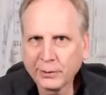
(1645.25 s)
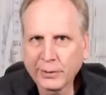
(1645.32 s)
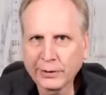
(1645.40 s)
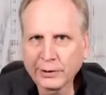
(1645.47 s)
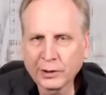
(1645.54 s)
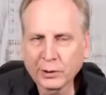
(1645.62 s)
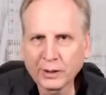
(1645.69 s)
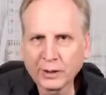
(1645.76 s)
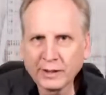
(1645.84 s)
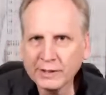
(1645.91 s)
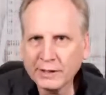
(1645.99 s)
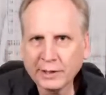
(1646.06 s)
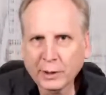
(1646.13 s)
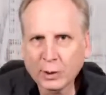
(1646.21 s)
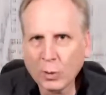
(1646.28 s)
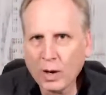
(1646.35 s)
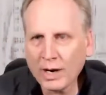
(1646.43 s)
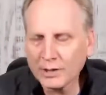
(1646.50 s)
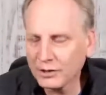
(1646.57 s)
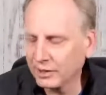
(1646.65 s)
whether you're listening or
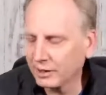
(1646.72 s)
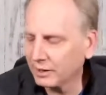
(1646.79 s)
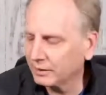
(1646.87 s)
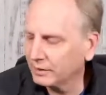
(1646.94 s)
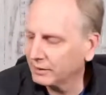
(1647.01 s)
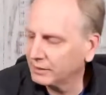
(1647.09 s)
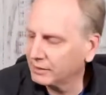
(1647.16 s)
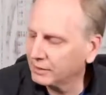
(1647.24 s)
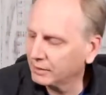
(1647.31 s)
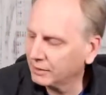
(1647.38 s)
watching on this